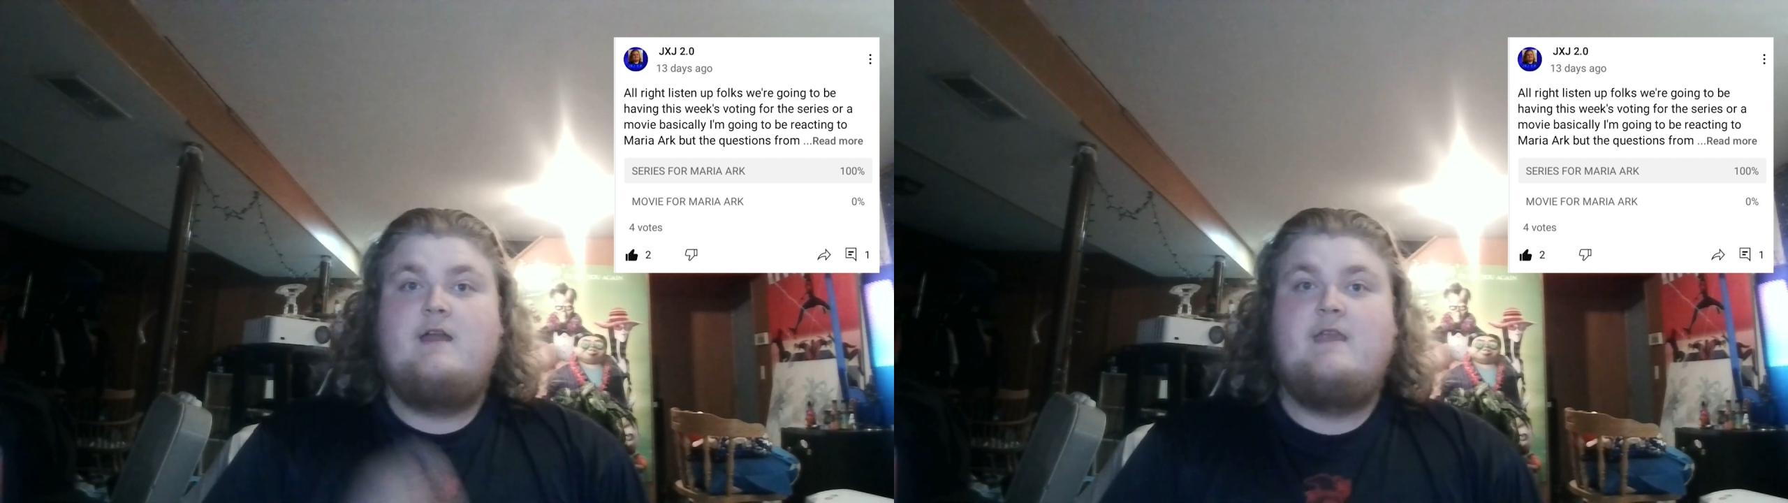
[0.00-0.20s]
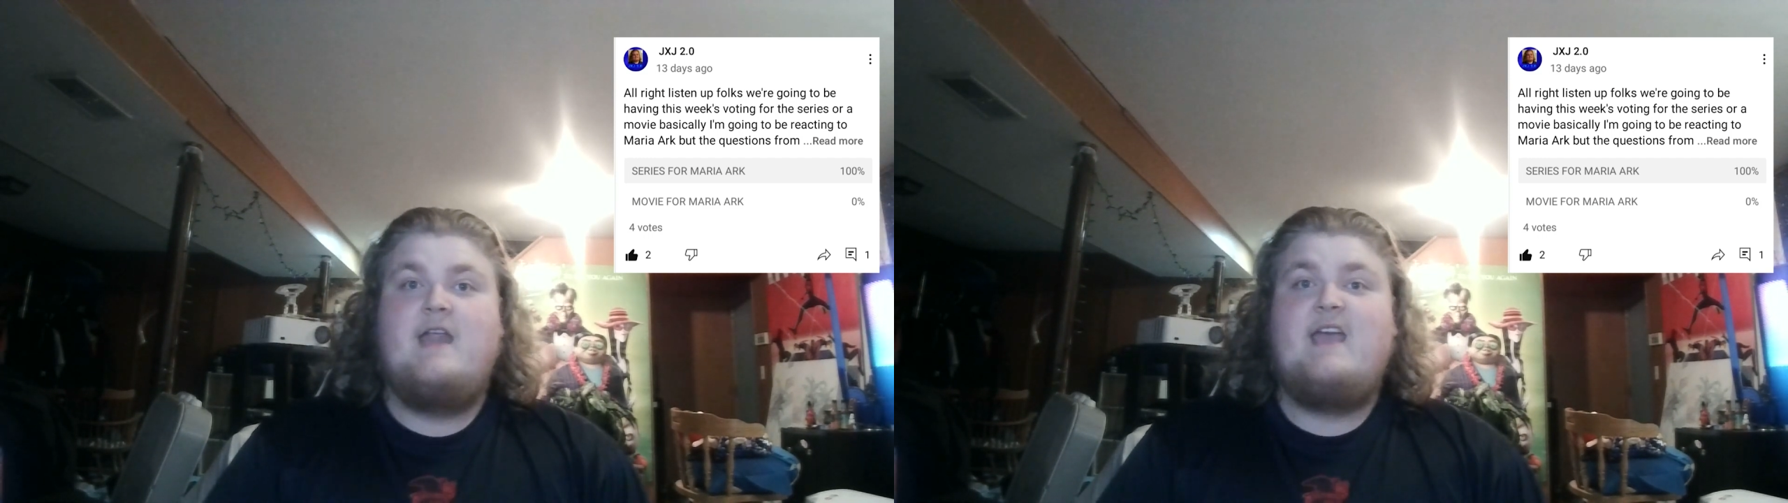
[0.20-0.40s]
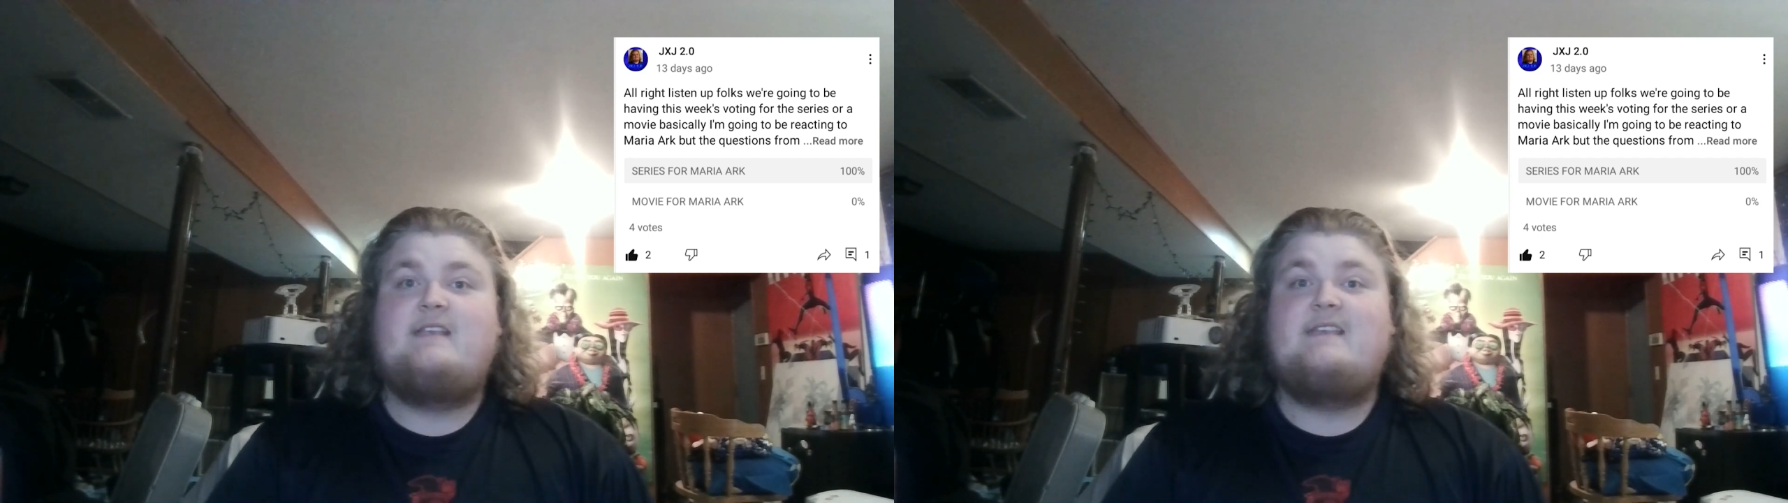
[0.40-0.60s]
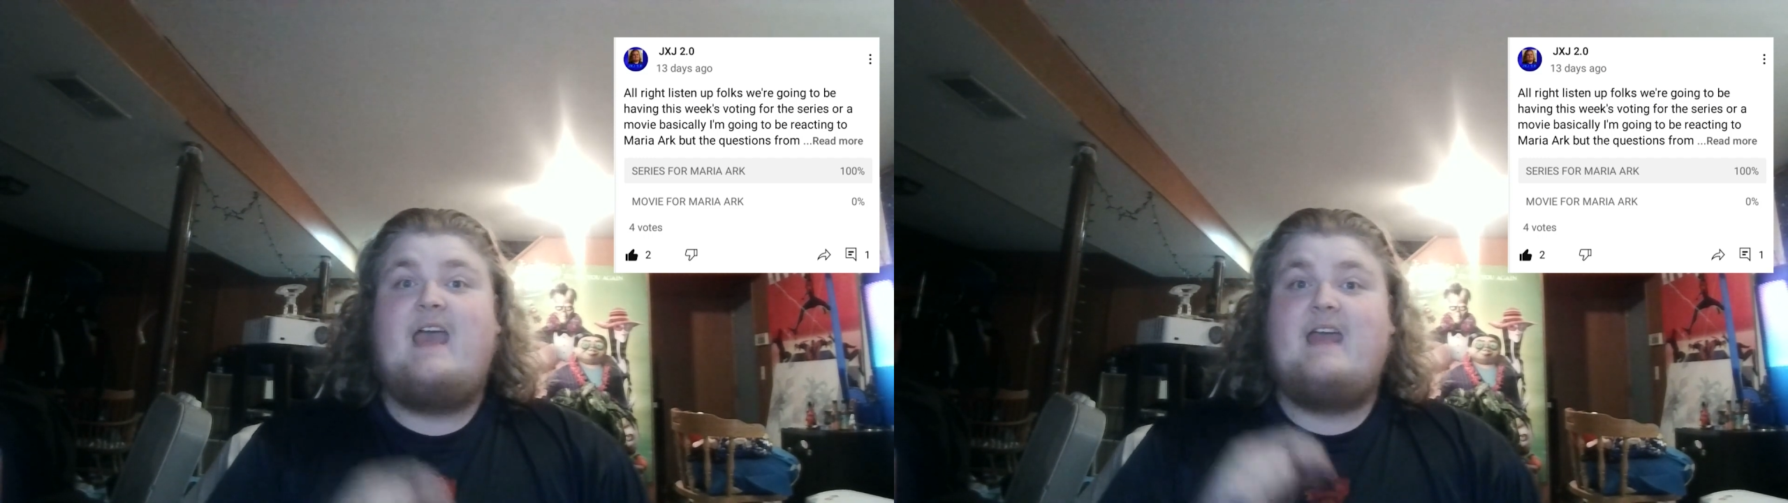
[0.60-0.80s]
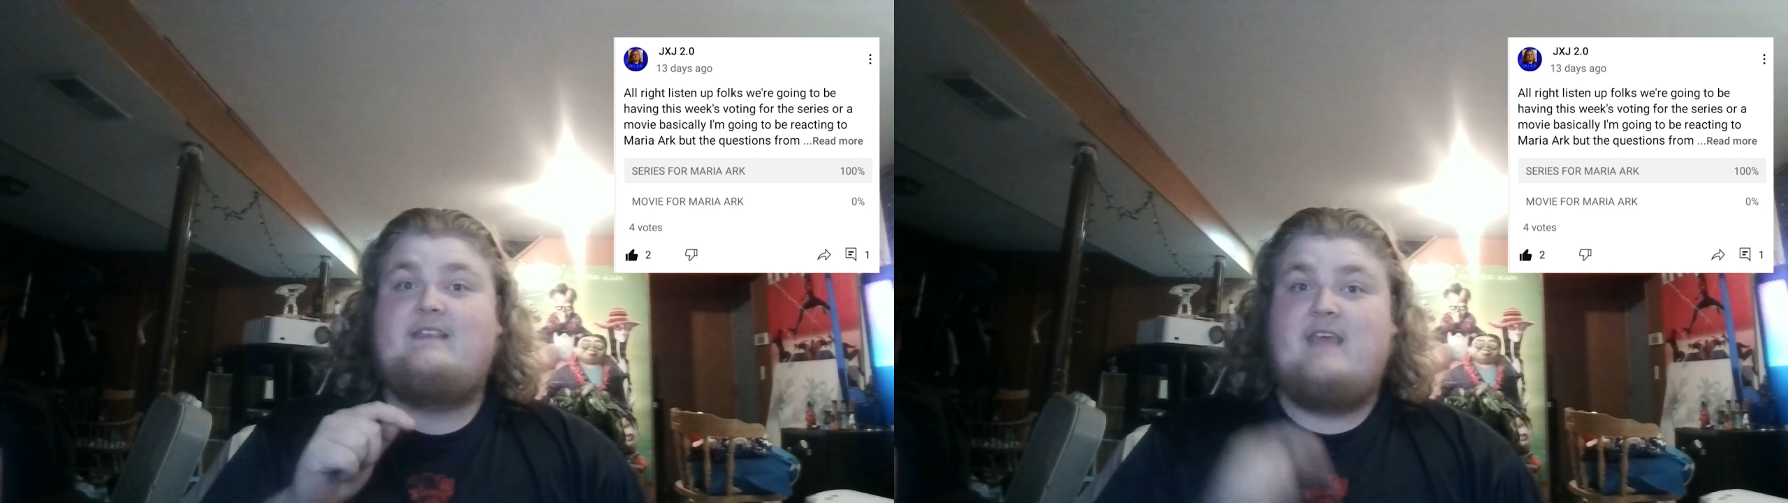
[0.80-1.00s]
night
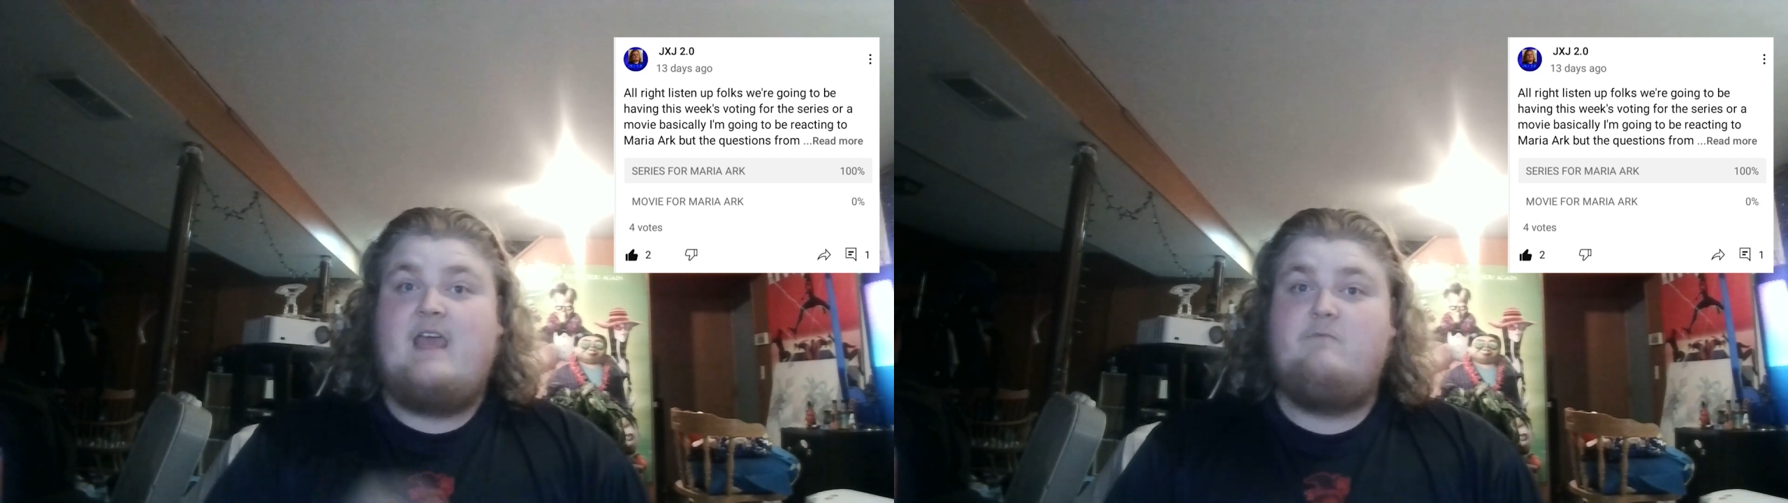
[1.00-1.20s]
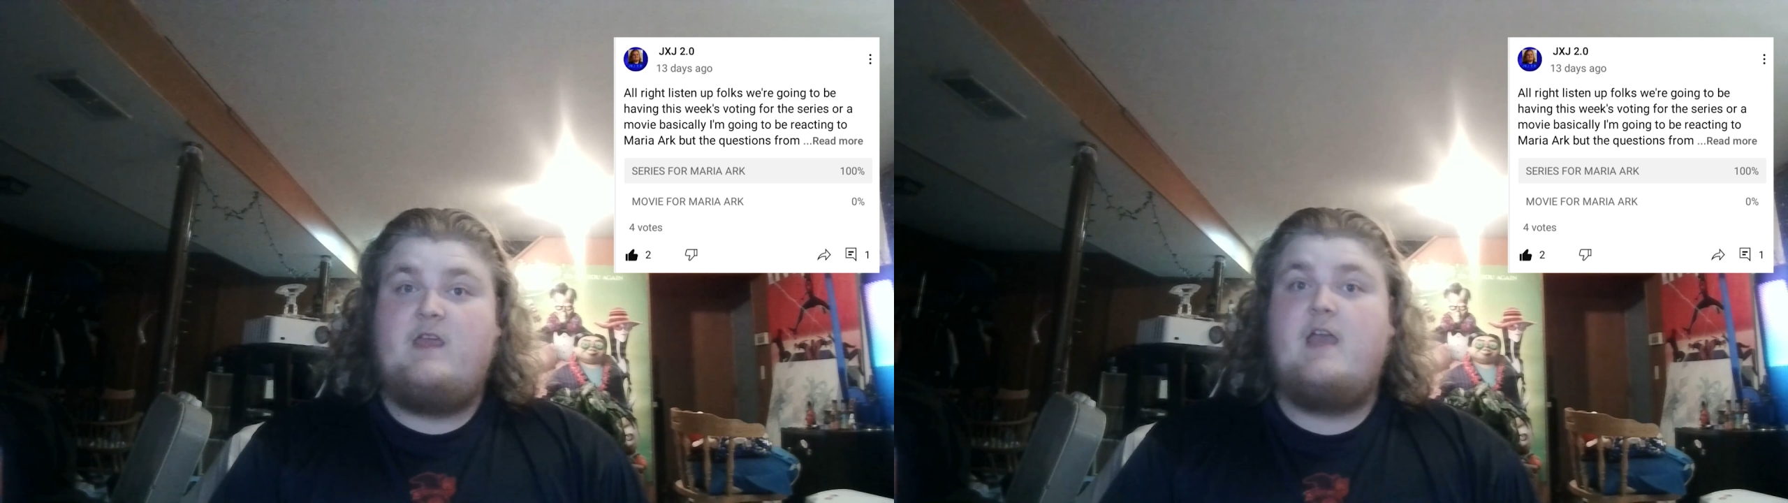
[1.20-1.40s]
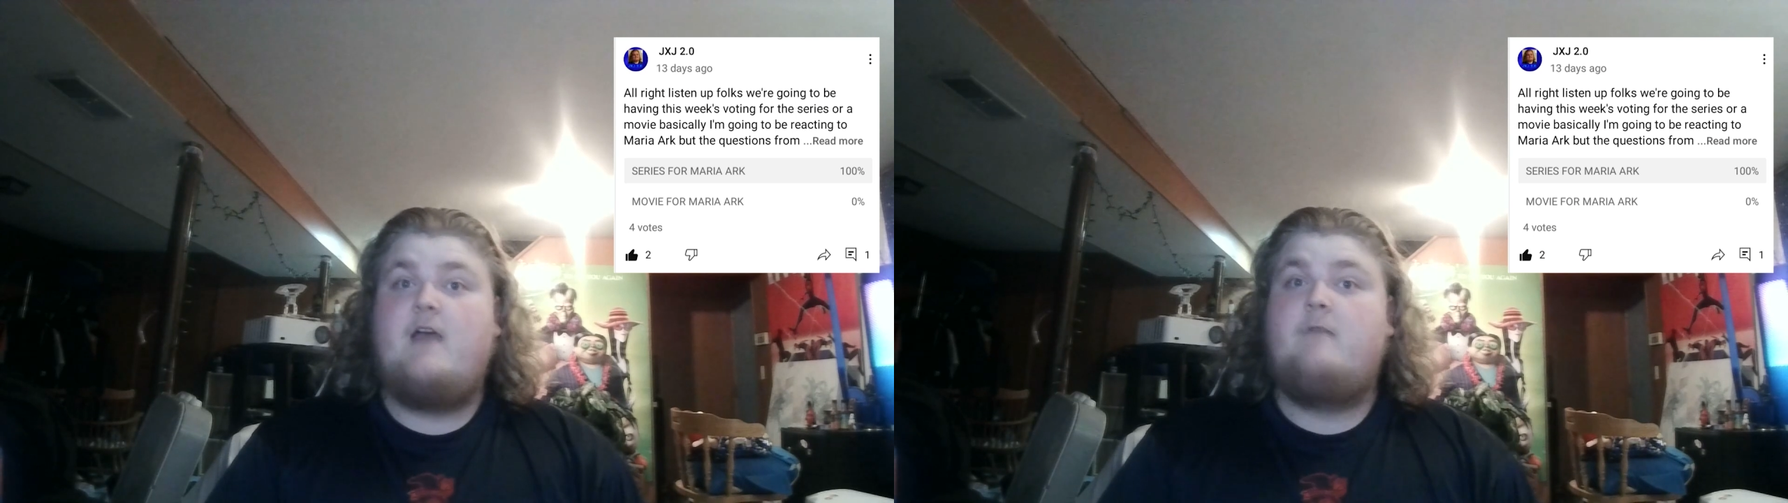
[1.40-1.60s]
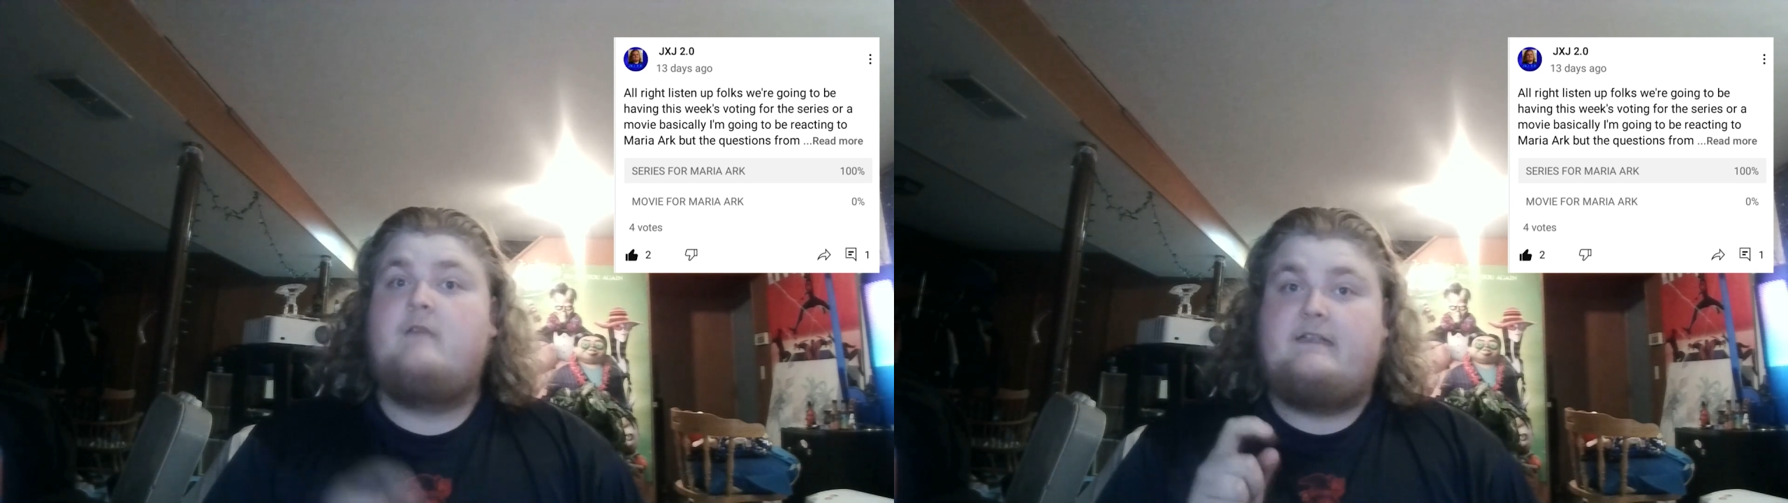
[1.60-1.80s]
at 10 p.m.